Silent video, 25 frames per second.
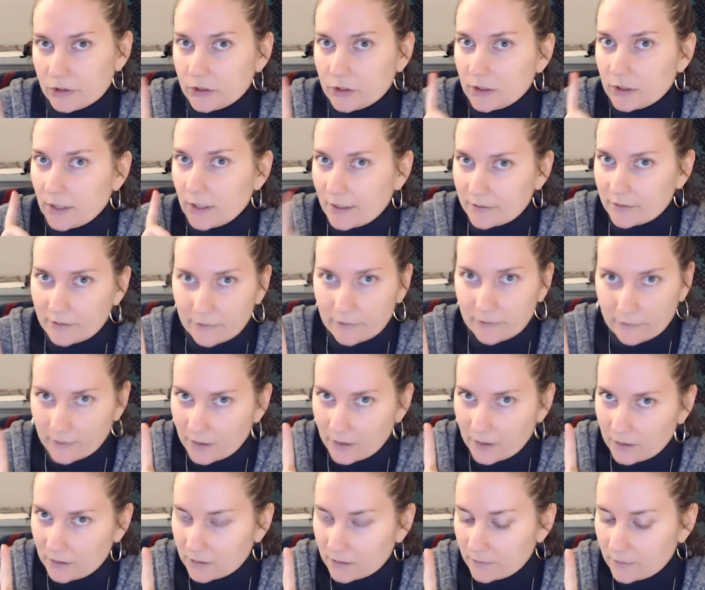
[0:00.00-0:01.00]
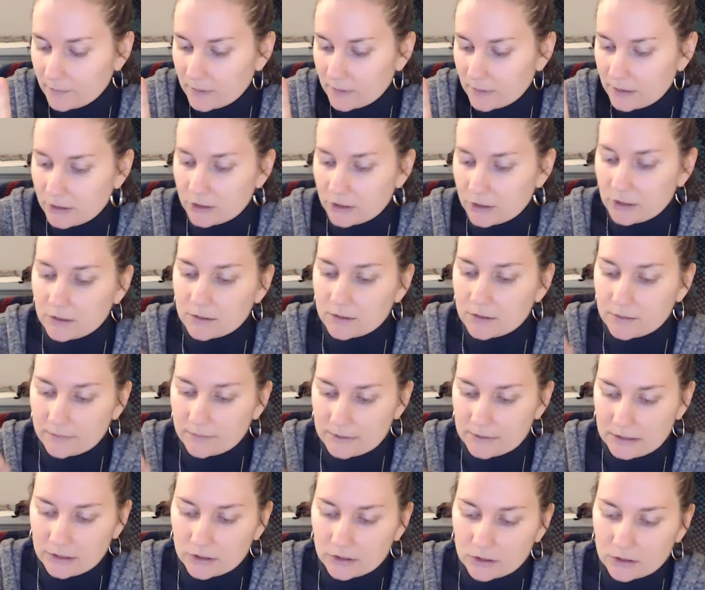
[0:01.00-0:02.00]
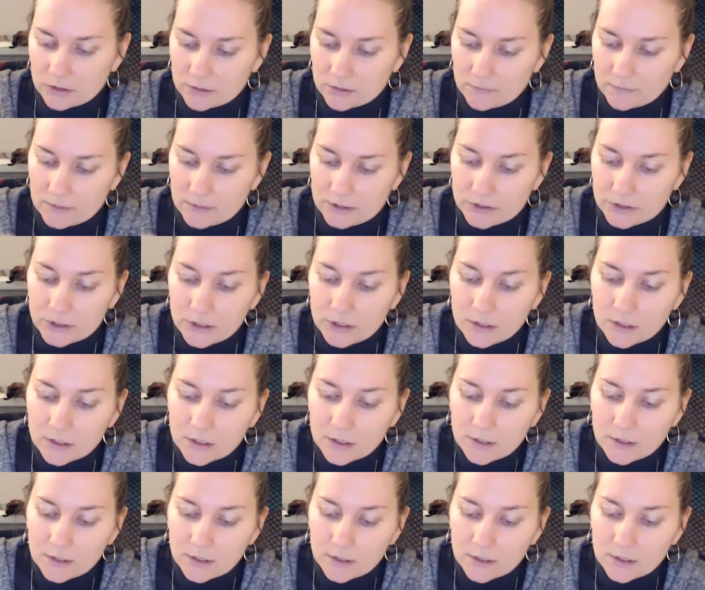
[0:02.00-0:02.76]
not the final completion, substantial completion,